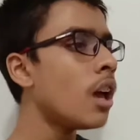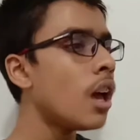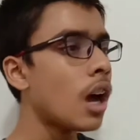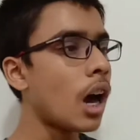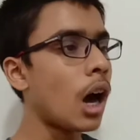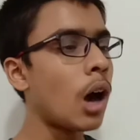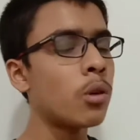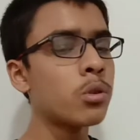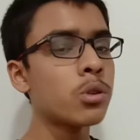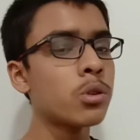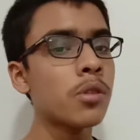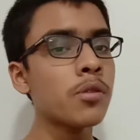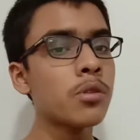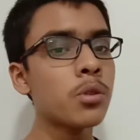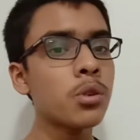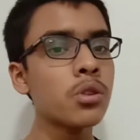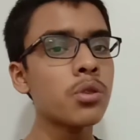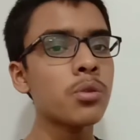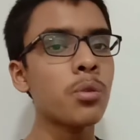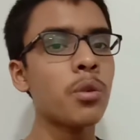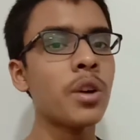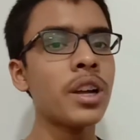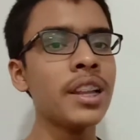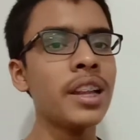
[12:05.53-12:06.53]
Out of those
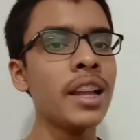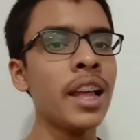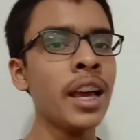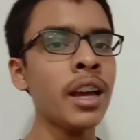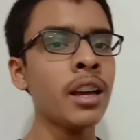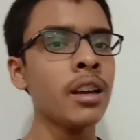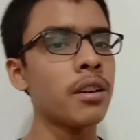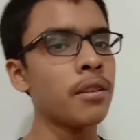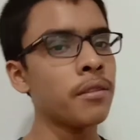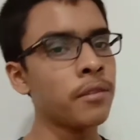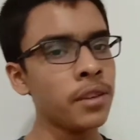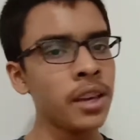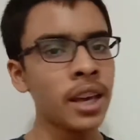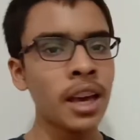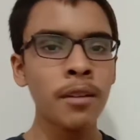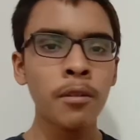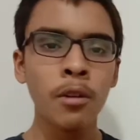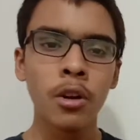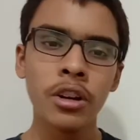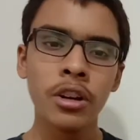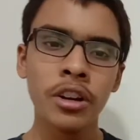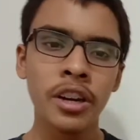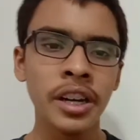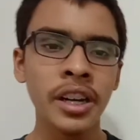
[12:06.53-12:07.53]
1 lakh we
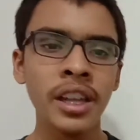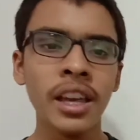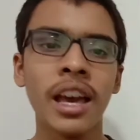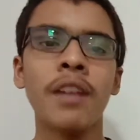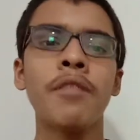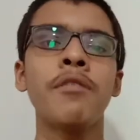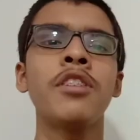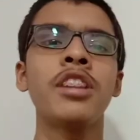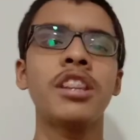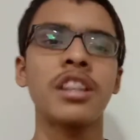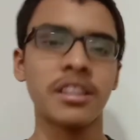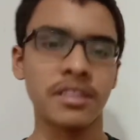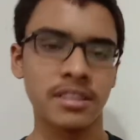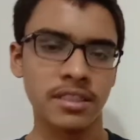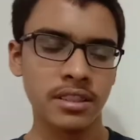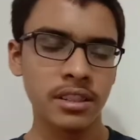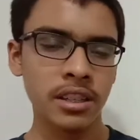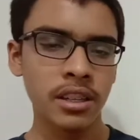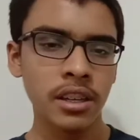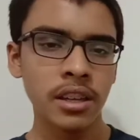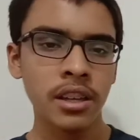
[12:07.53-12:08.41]
already have with us.